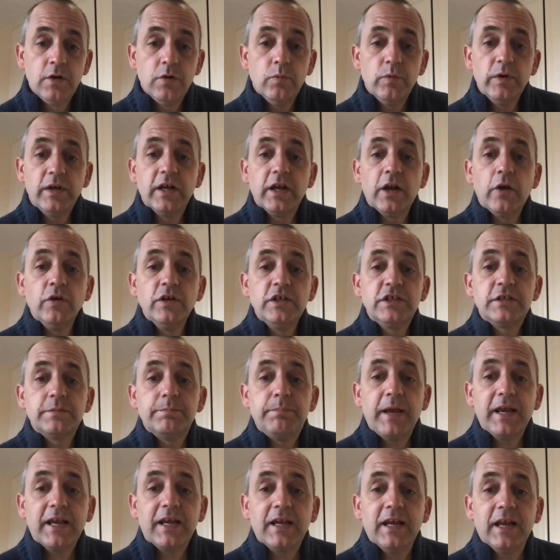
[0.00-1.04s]
We can only
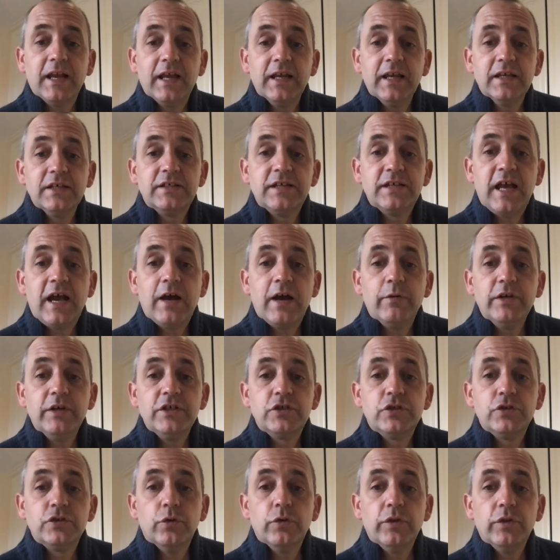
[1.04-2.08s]
speculate as to how
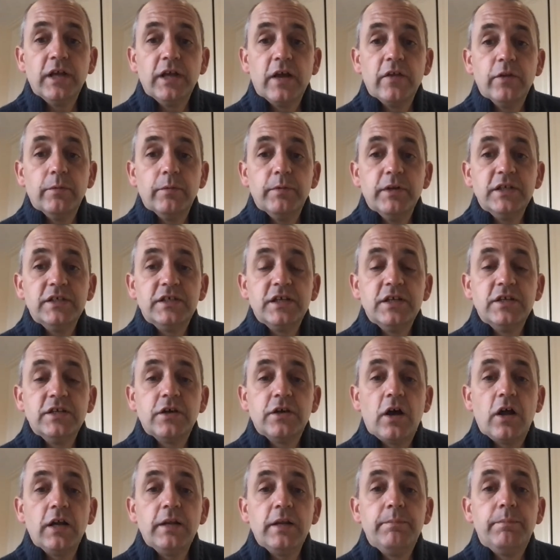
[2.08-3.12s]
each saw the other, but it's
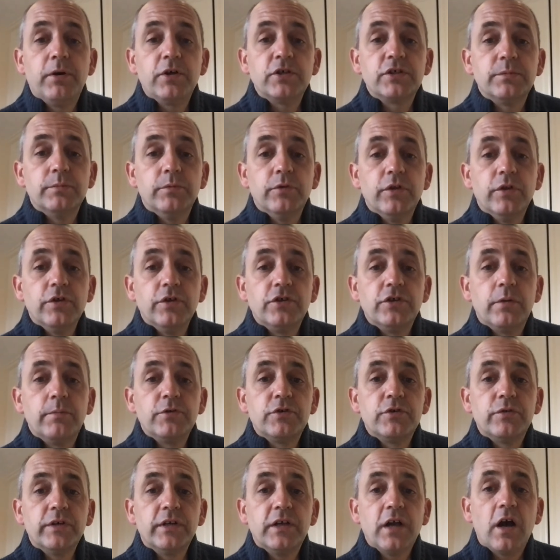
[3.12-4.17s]
entirely possible that
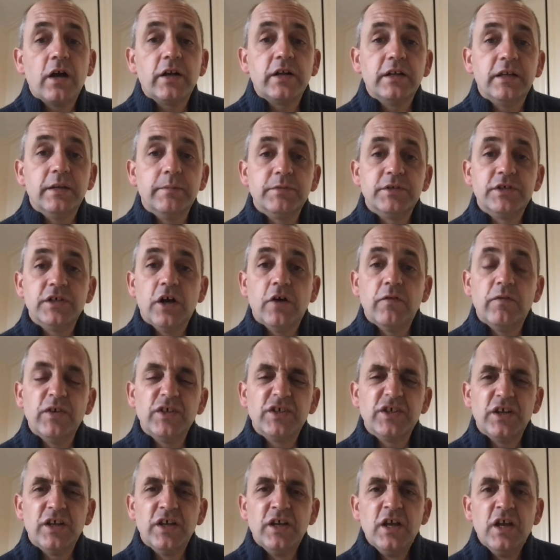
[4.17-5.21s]
Thomas regarded himself
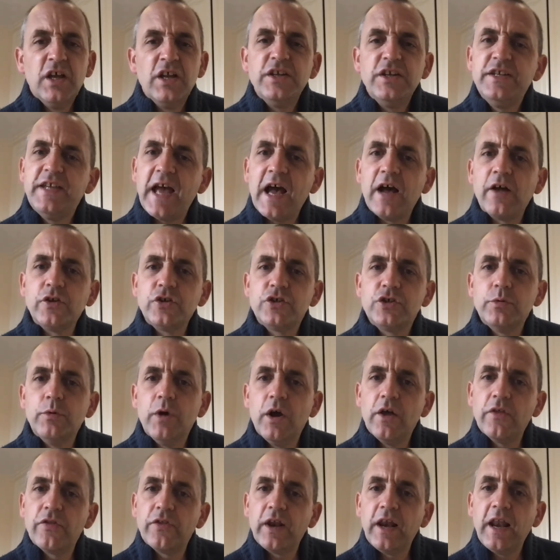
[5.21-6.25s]
as a
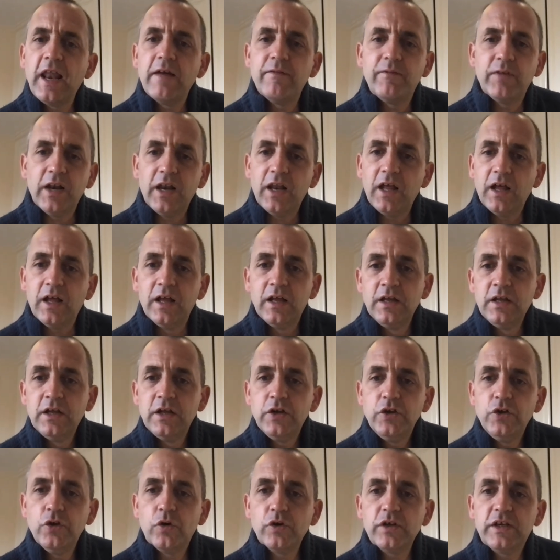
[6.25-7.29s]
down-to-earth leveller,
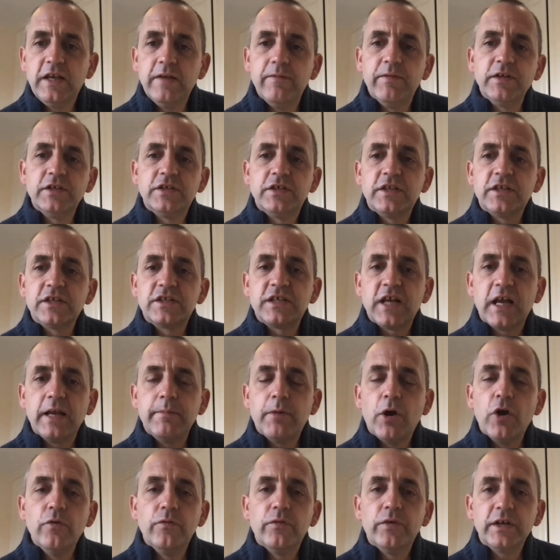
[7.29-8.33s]
not given to the same
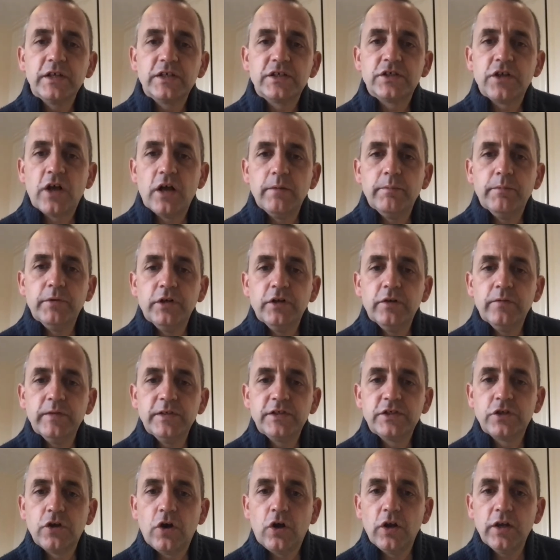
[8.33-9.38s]
overexcitement of
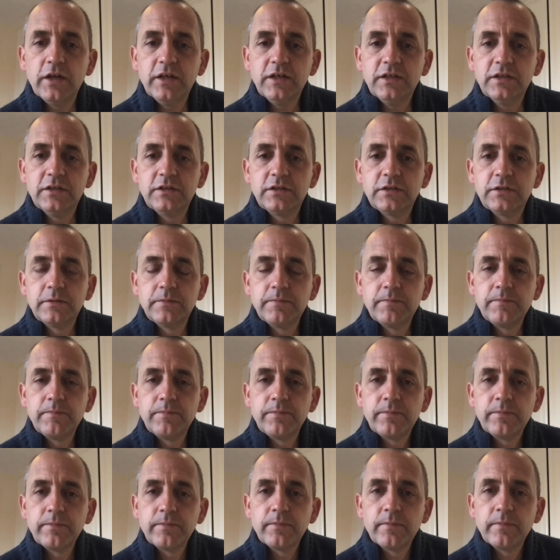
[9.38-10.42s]
his colleagues.
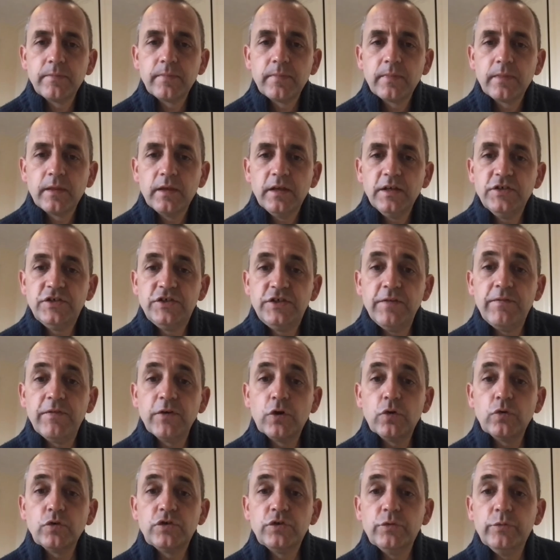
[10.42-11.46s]
It's
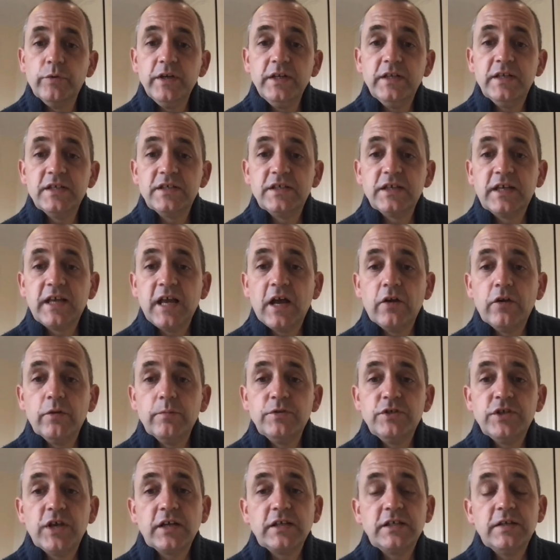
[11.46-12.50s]
difficult to read this account
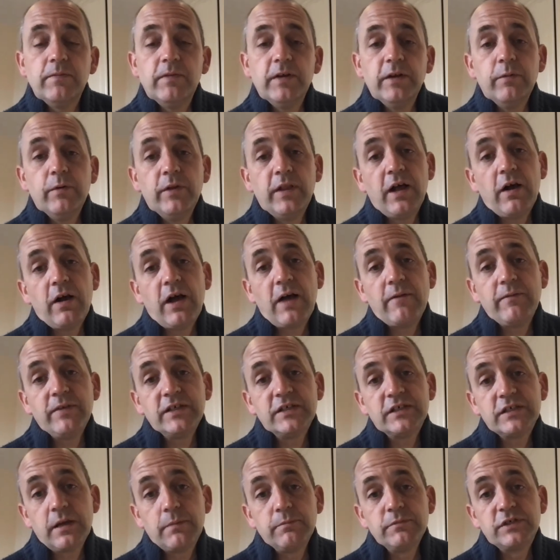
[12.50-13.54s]
objectively without having
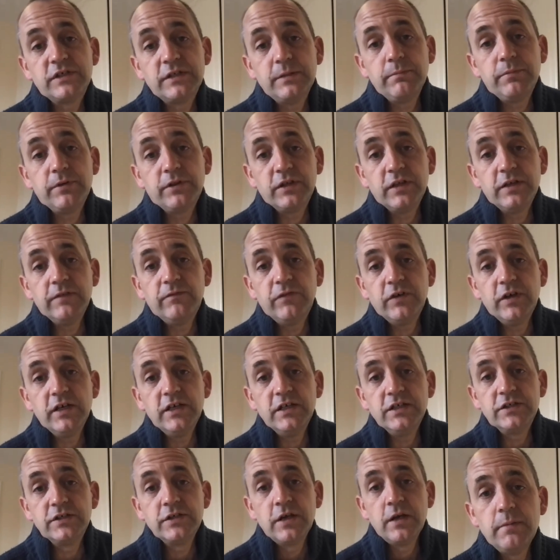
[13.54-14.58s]
some sympathy for
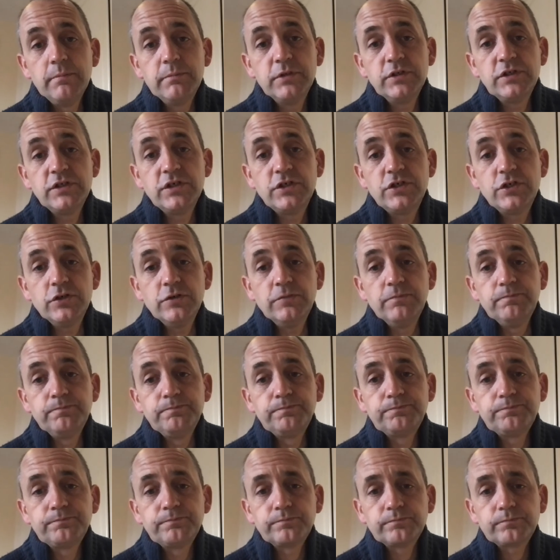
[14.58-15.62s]
his position.
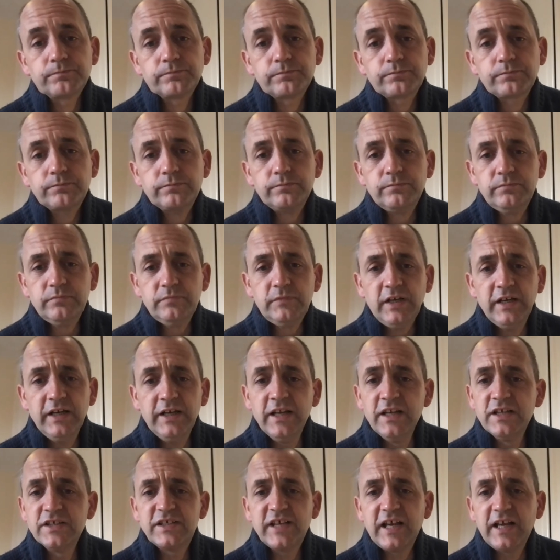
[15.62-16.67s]
He
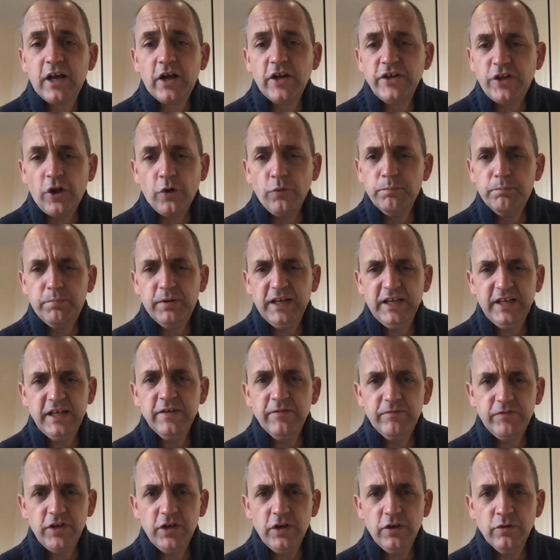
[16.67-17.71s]
didn't say, "I don't
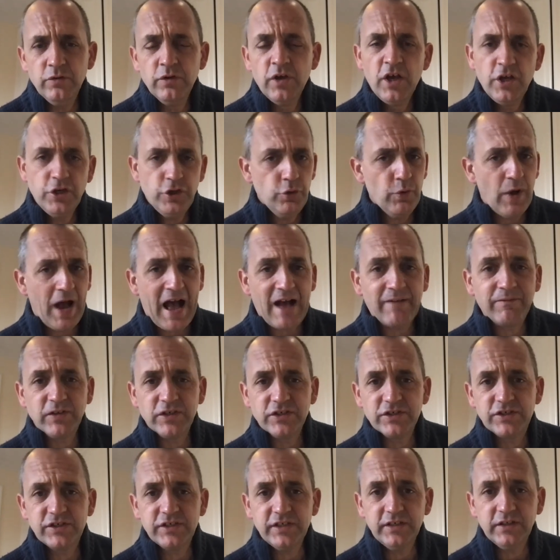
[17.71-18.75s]
believe you, you haven't
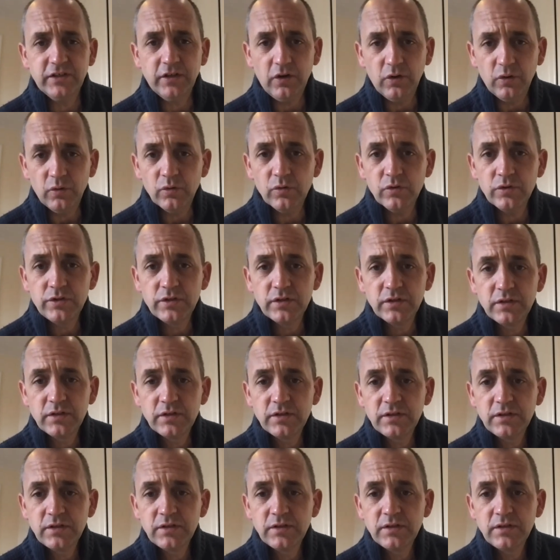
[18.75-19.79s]
seen the Lord."
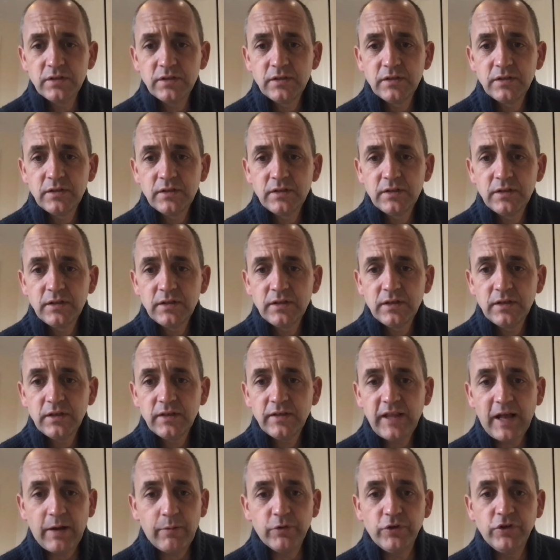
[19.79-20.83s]

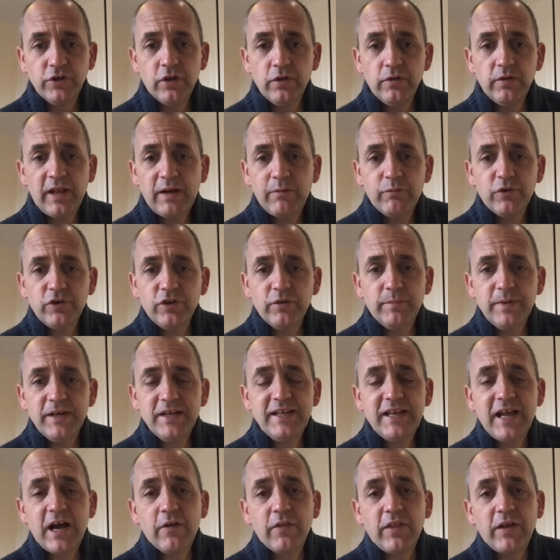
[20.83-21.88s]
That wouldn't have been
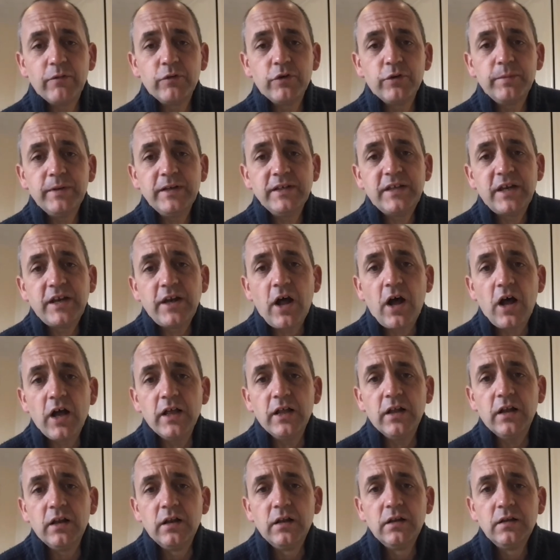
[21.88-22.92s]
doubt, that would have been
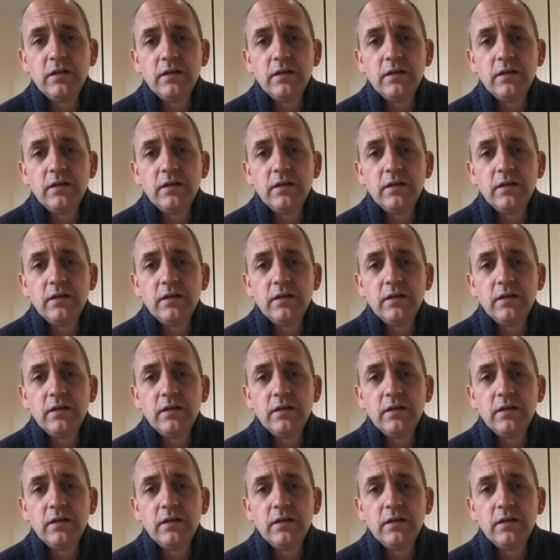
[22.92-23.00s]
denial.